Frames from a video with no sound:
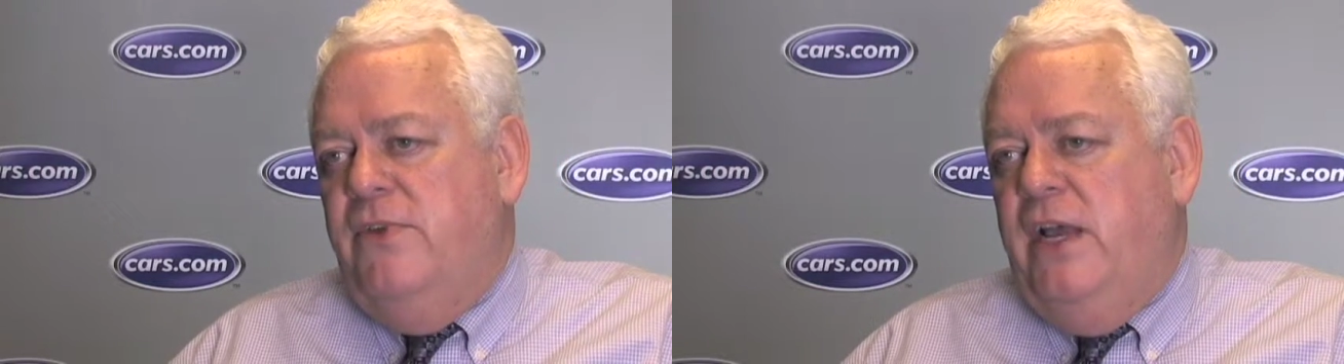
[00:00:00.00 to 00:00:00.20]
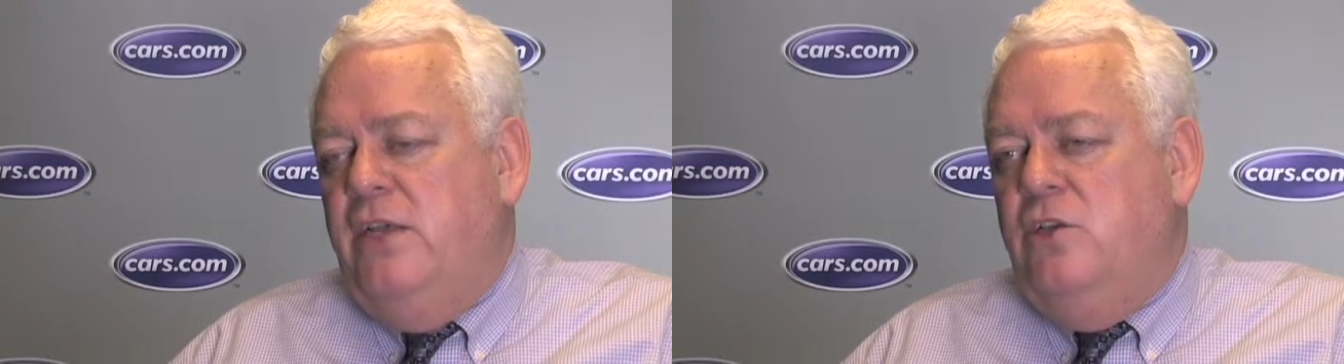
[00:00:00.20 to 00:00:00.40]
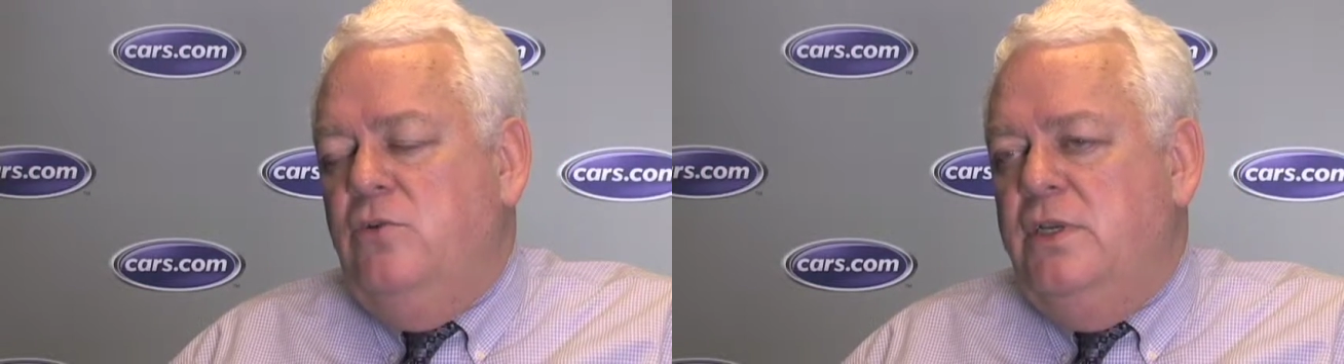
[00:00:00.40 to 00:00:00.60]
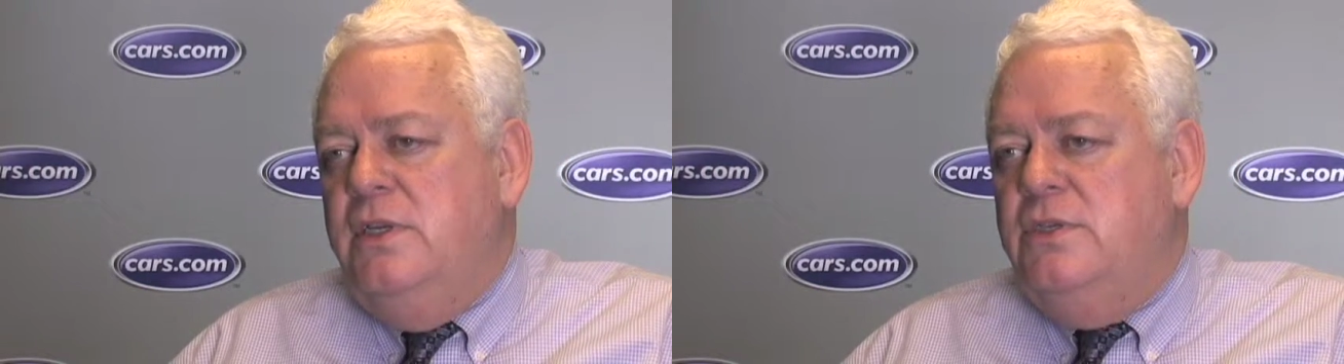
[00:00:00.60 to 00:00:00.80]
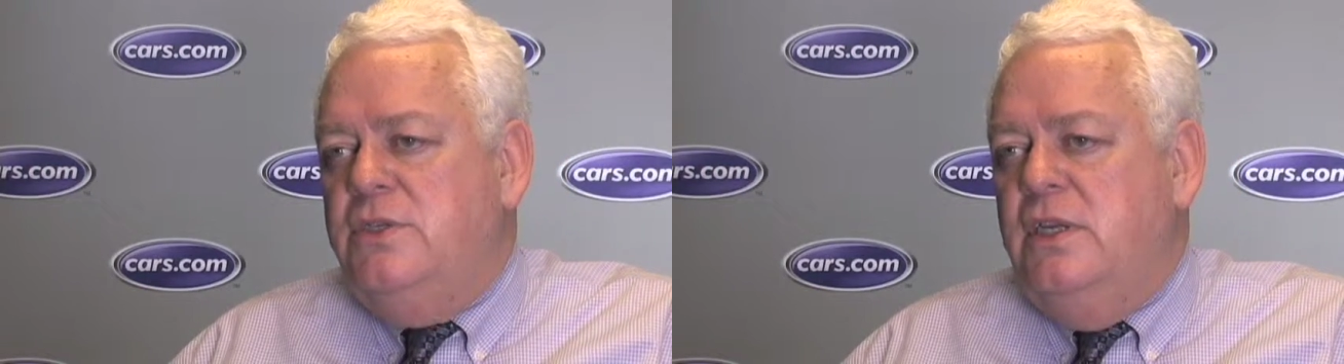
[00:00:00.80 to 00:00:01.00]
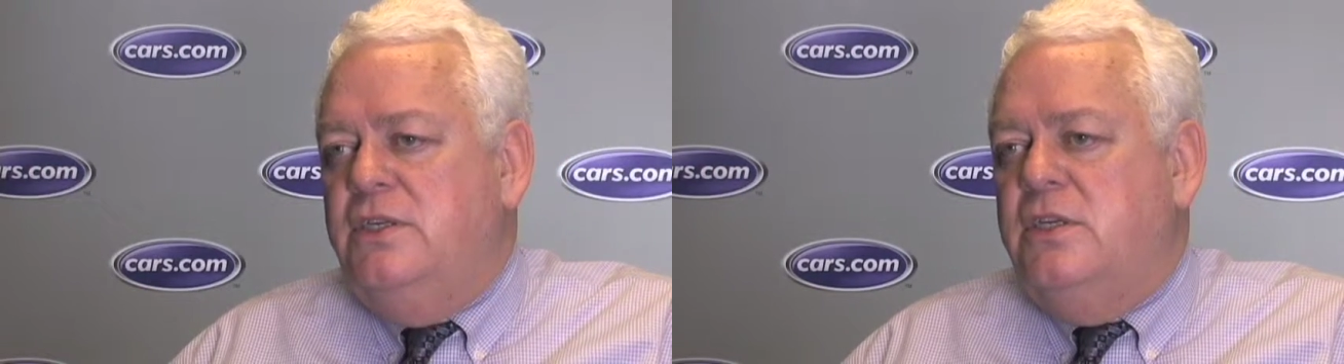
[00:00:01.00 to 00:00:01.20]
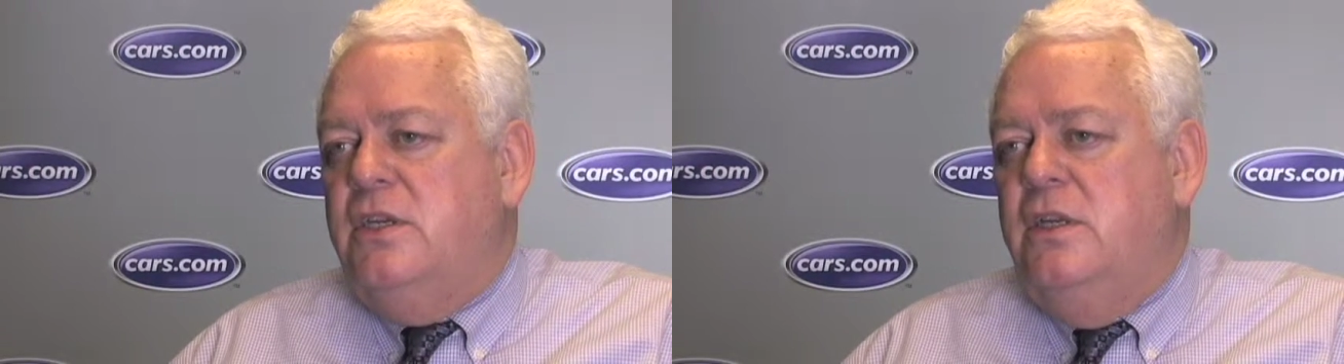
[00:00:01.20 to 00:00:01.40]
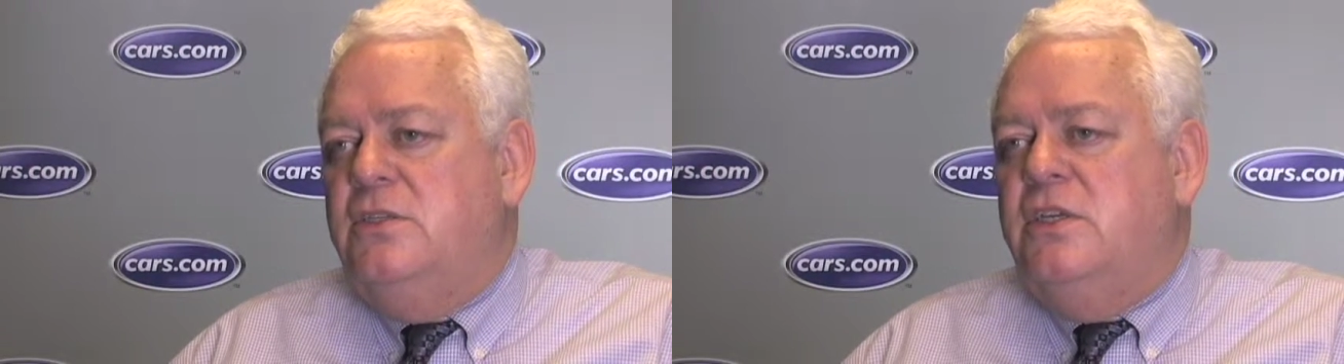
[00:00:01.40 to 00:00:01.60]
value is that it's
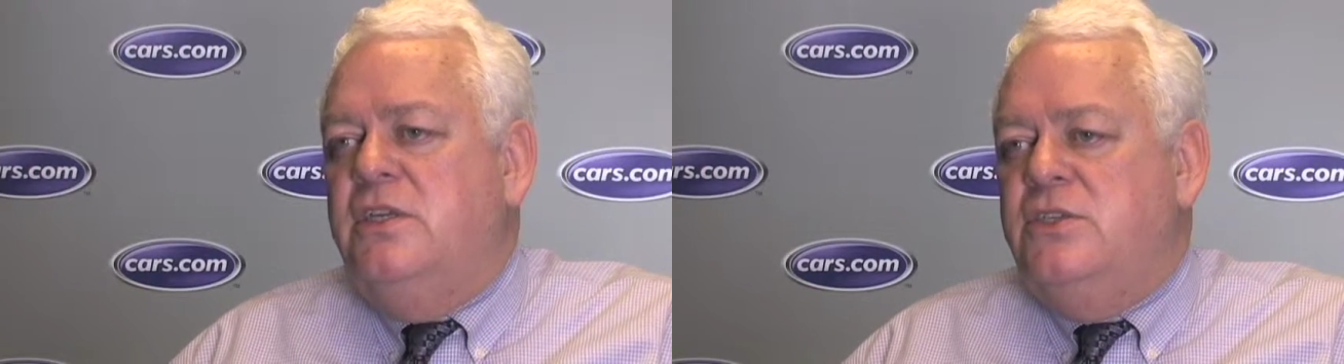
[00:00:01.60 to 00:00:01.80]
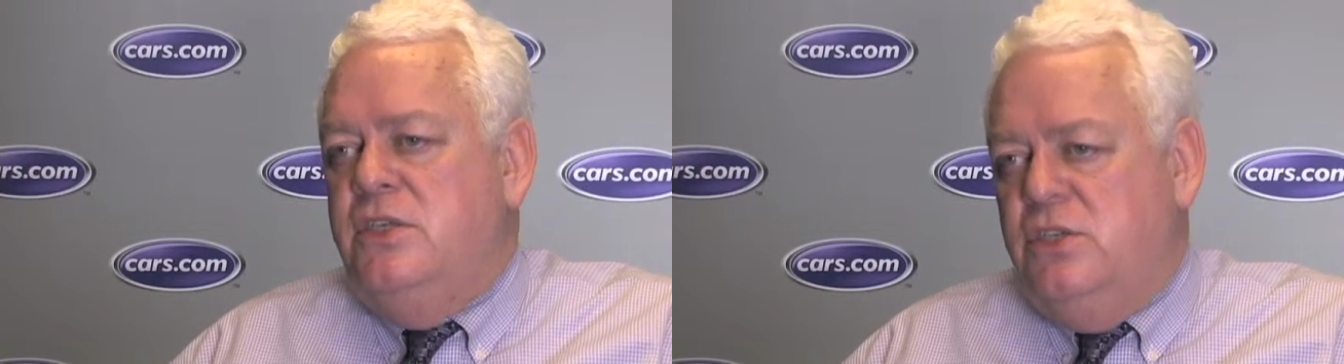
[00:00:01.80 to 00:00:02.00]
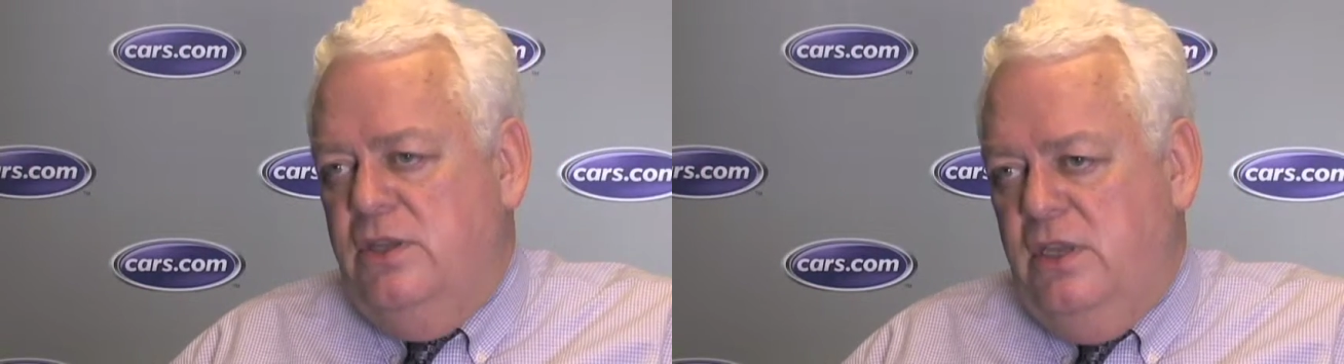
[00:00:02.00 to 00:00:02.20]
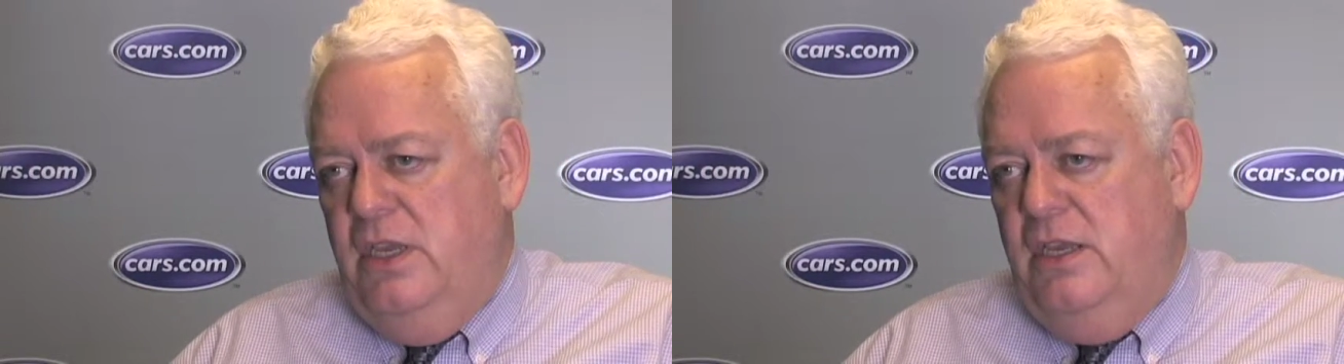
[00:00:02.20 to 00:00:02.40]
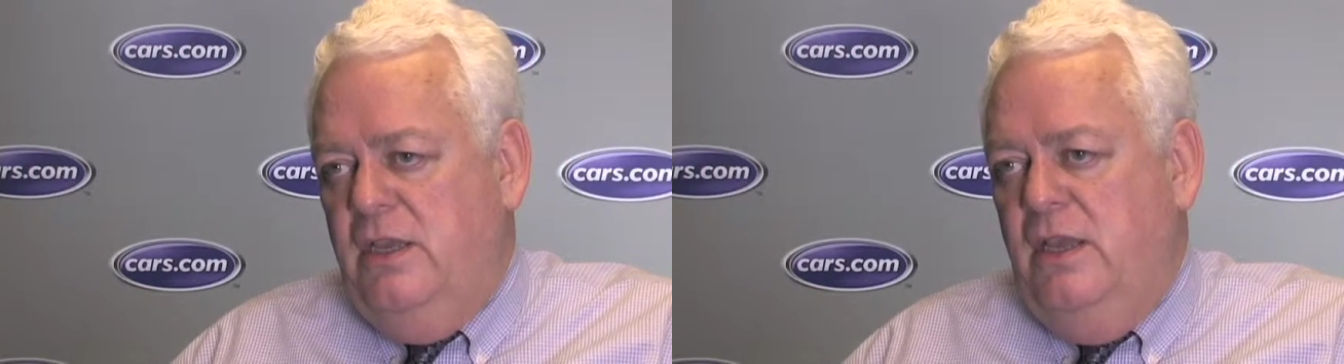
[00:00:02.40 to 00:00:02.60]
it's a consistent thing